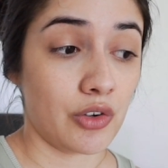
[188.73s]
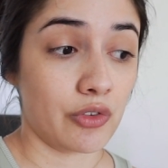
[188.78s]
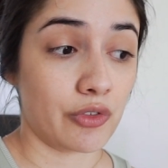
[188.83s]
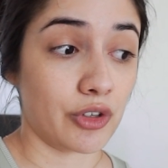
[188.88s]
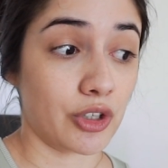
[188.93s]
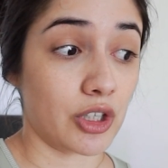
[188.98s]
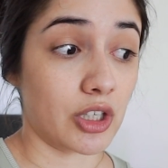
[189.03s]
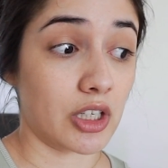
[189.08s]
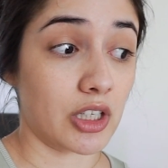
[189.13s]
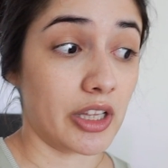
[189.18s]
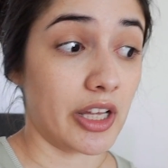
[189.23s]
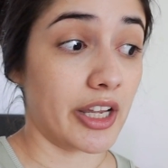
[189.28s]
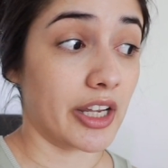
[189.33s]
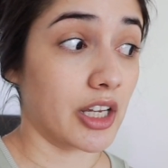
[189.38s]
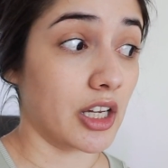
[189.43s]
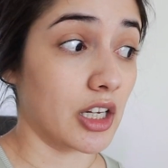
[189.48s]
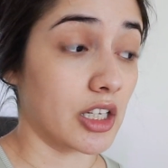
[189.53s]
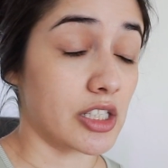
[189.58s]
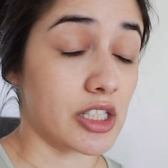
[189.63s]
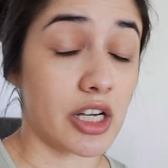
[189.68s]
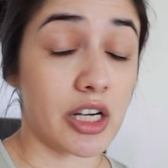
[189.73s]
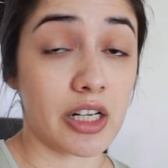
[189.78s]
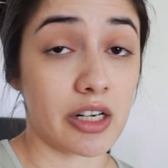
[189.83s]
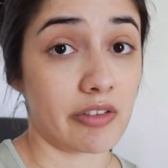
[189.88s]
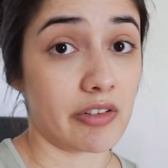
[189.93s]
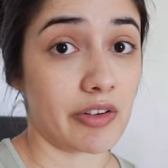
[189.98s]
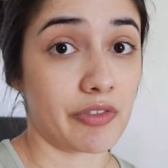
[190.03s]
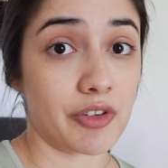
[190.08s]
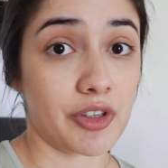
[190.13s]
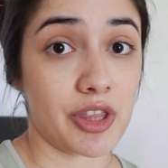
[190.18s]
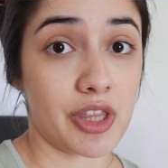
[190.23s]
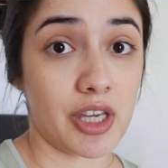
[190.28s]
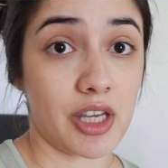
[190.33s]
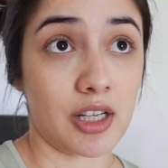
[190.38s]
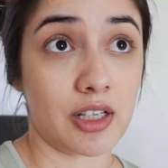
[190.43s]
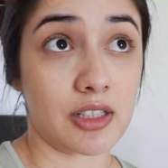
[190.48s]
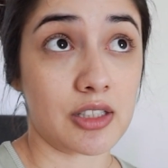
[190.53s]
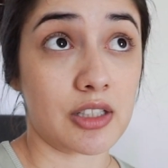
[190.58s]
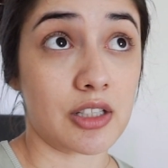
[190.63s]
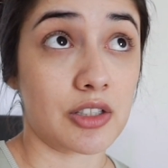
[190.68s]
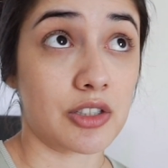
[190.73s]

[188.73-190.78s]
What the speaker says: for like a ton of different things,